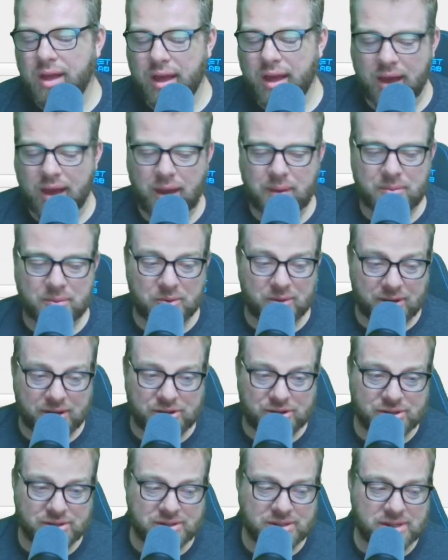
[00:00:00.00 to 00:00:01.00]

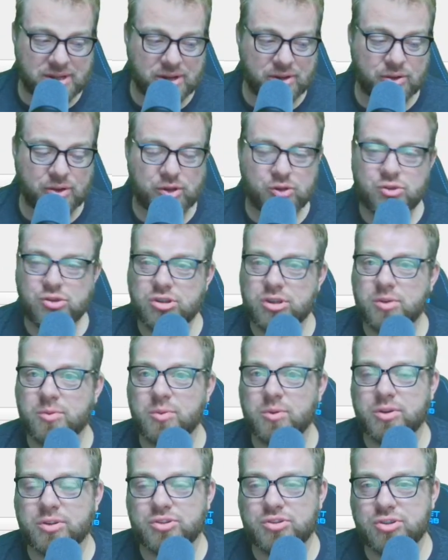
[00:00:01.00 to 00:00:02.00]
operations here. Usually
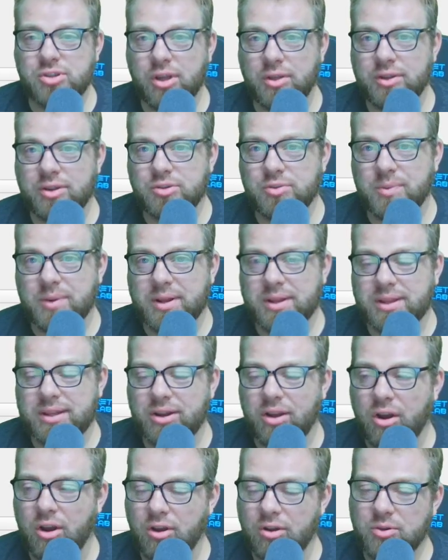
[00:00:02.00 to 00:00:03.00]
we're installing directly to
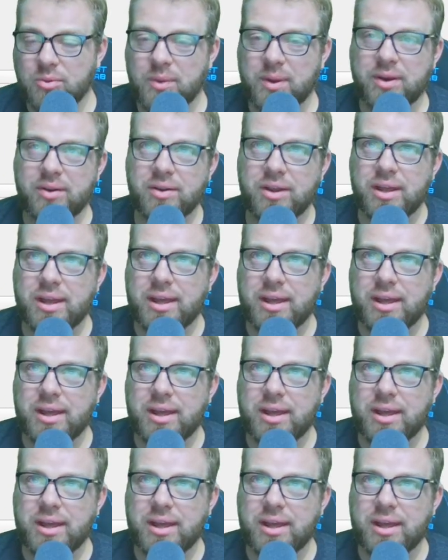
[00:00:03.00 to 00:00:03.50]
hardware.